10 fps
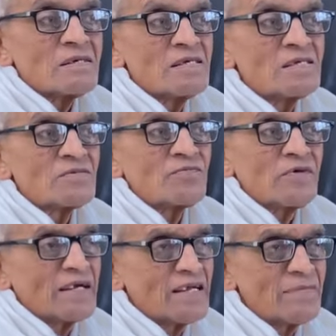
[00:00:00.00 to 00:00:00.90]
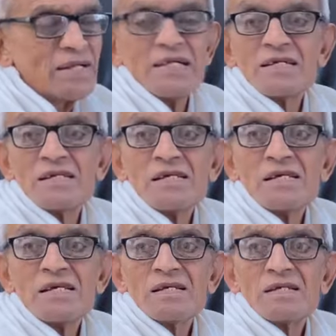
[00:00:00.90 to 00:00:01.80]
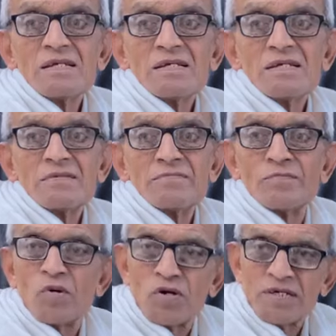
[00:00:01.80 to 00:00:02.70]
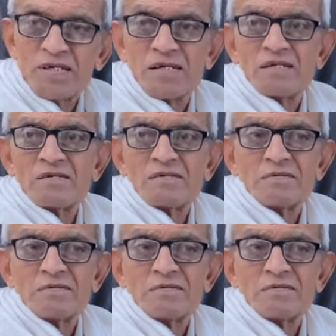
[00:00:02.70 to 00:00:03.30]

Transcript: is fundamentally mortal,